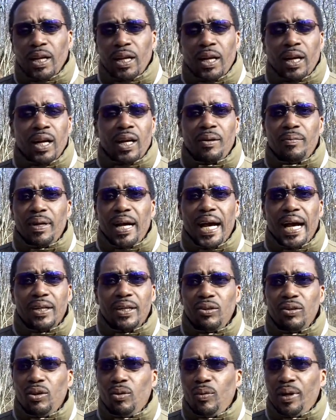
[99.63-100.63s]
I
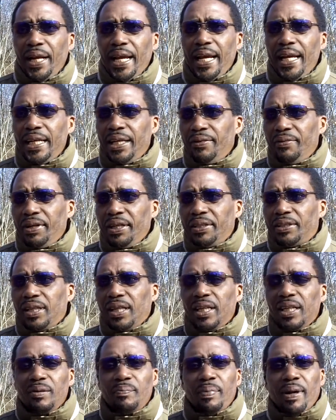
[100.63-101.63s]
don't know what Andy Reid's
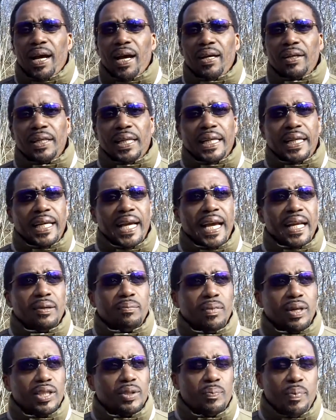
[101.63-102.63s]
thinking about. He had a
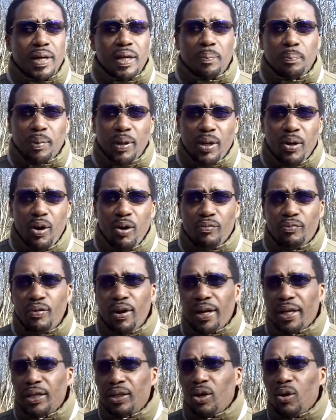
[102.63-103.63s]
much better playoff
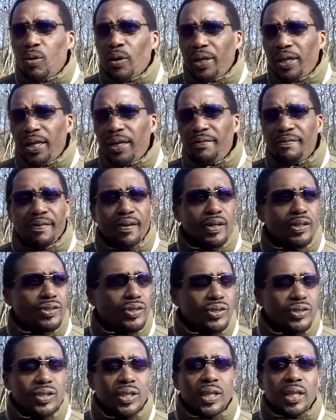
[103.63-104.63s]
record going in
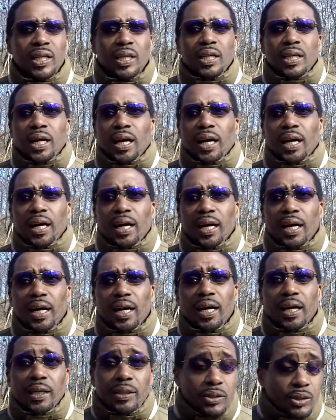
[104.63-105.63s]
versus,
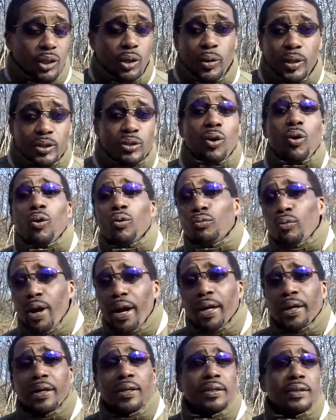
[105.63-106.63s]
his own
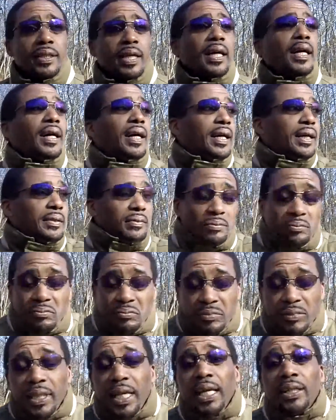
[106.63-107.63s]
record.
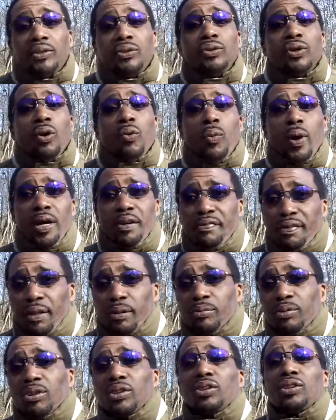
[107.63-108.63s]
As you know, Wade
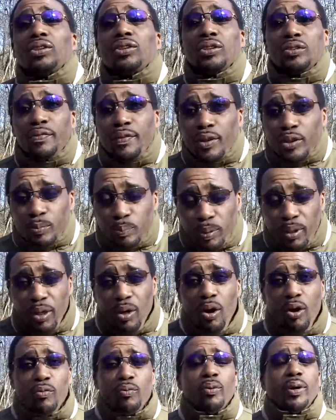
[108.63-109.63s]
Phillips, this is his first
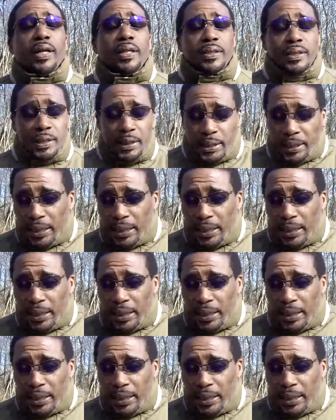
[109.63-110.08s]
playoff win,